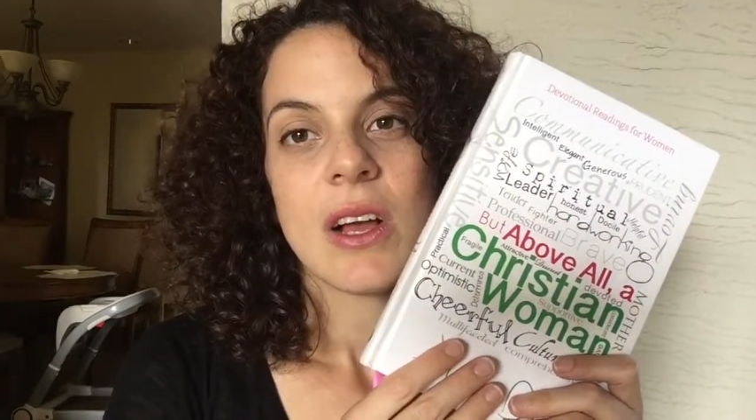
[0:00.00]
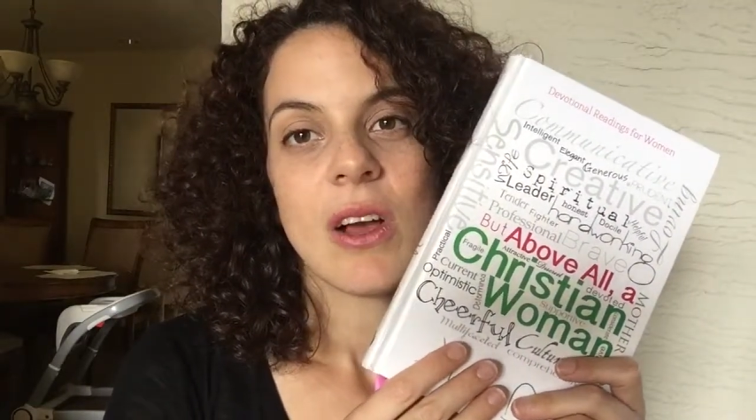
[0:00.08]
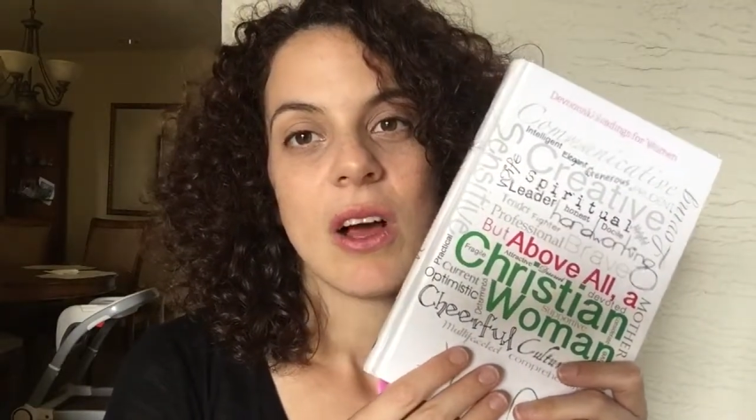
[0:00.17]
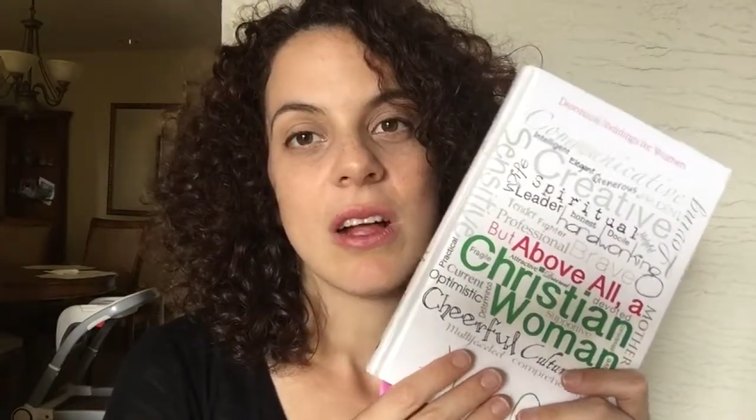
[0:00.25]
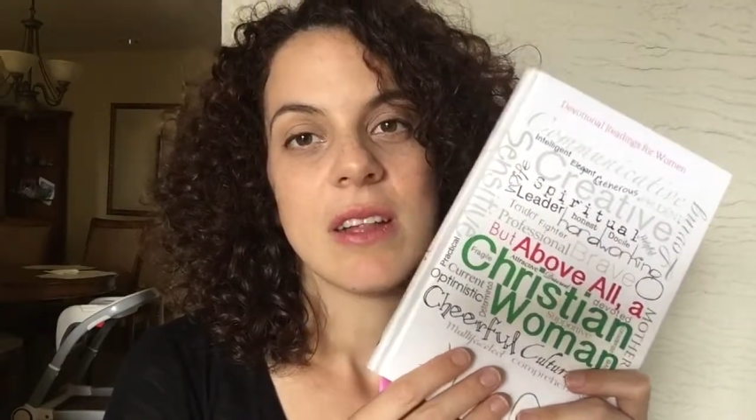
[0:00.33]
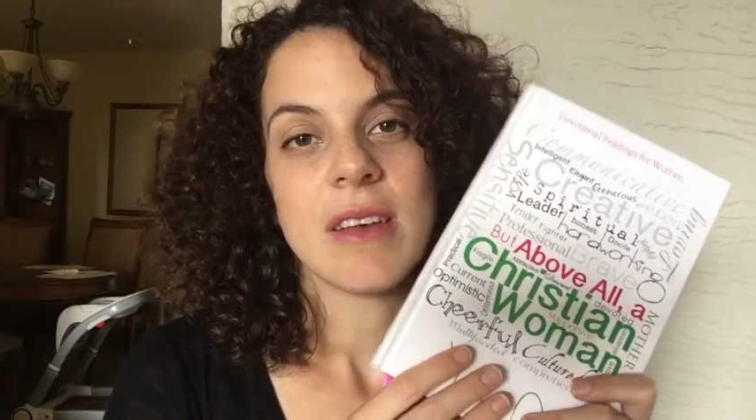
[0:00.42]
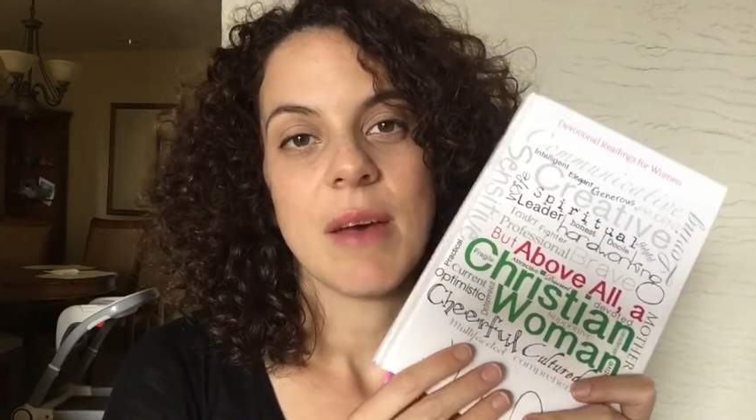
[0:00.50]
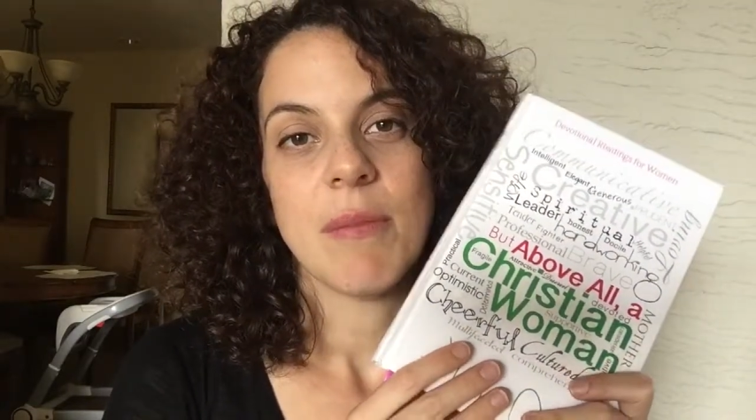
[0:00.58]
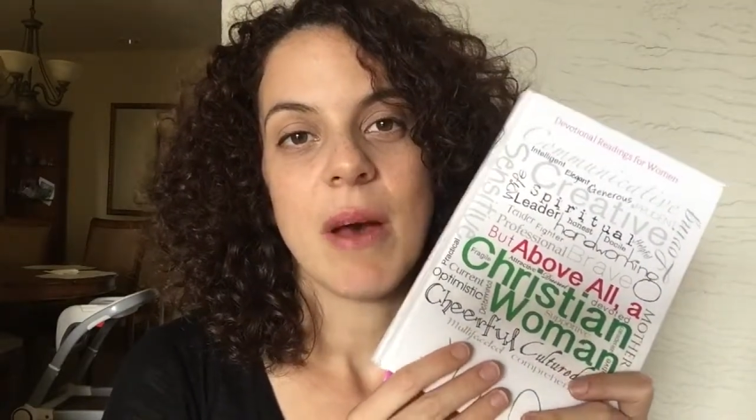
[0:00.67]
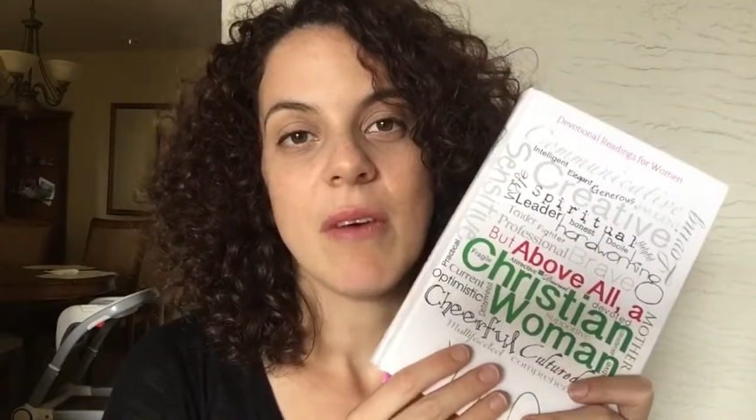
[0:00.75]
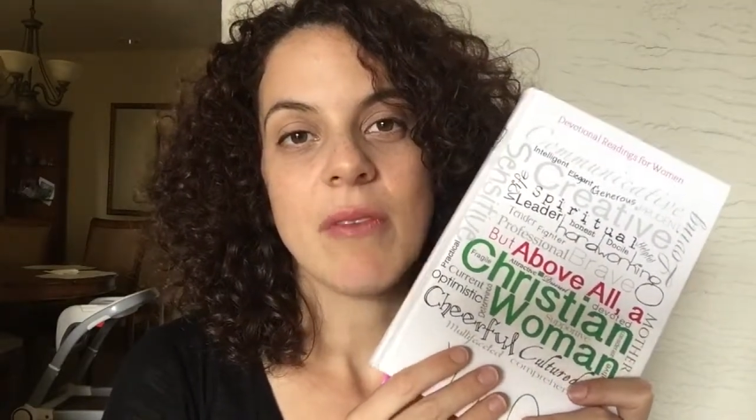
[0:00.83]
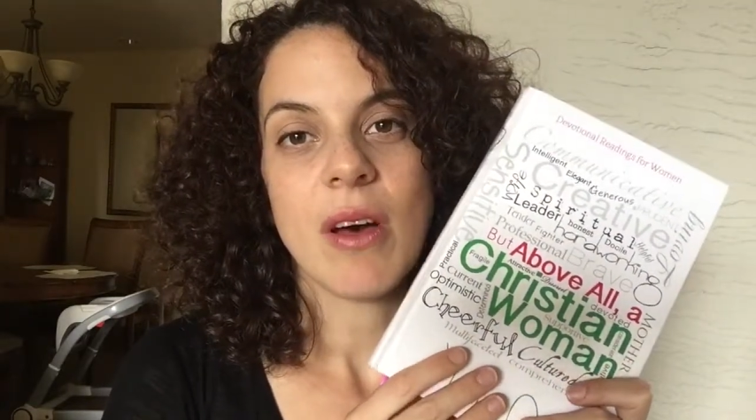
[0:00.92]
called
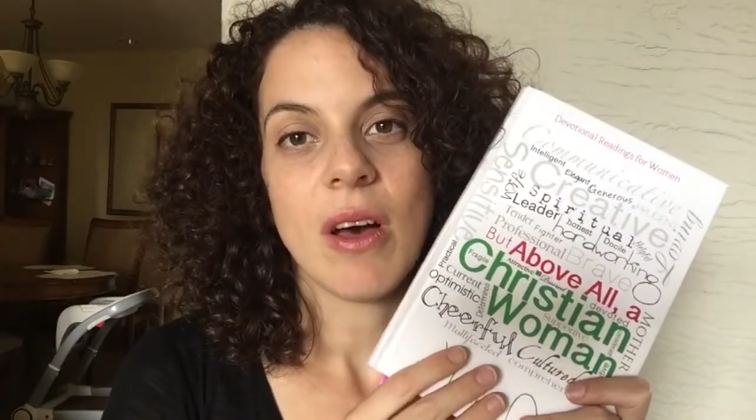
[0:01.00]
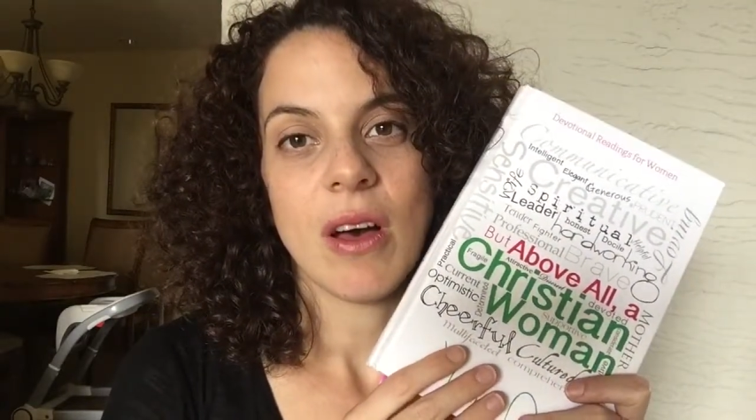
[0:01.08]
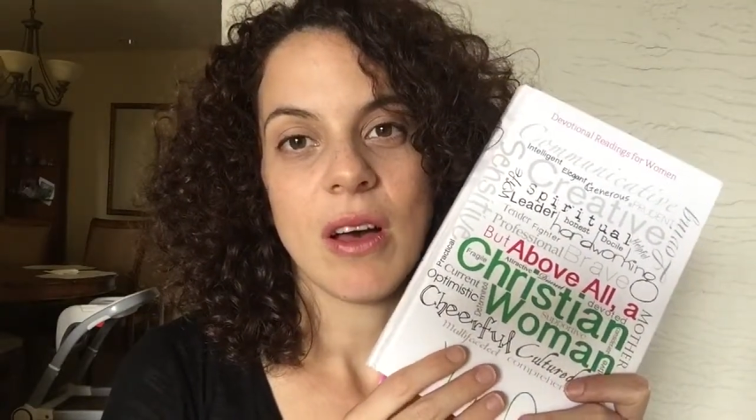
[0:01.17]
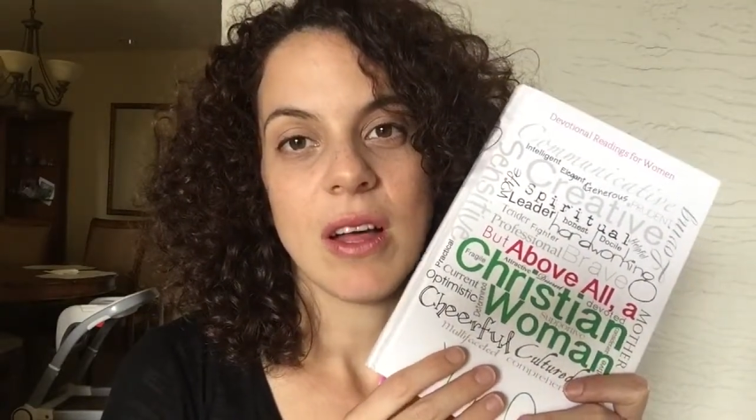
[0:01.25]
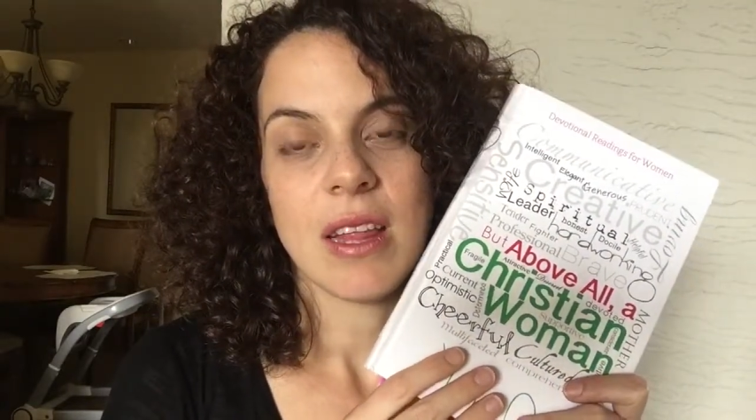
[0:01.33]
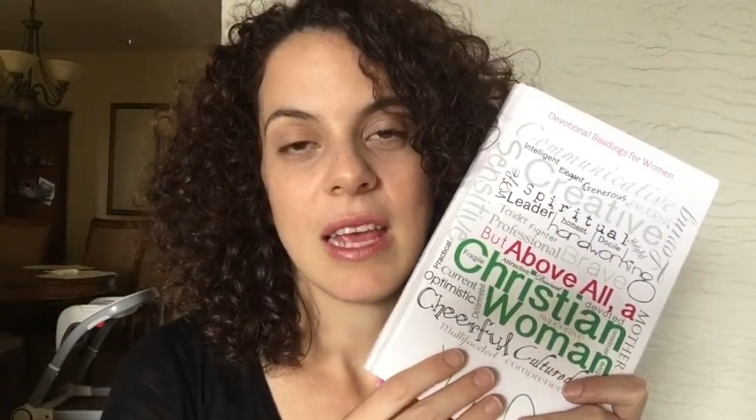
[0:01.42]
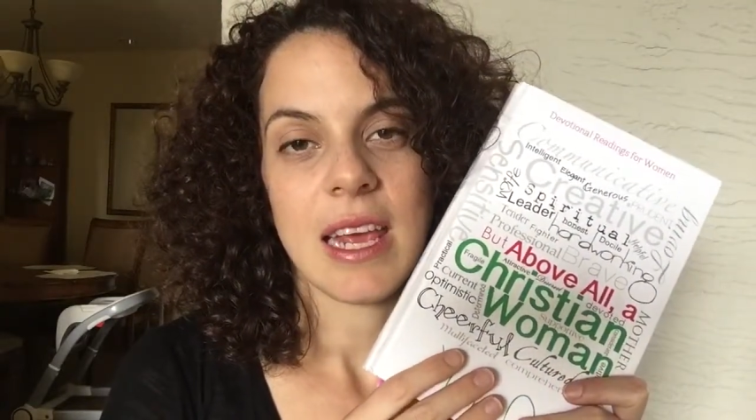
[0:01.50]
Above All,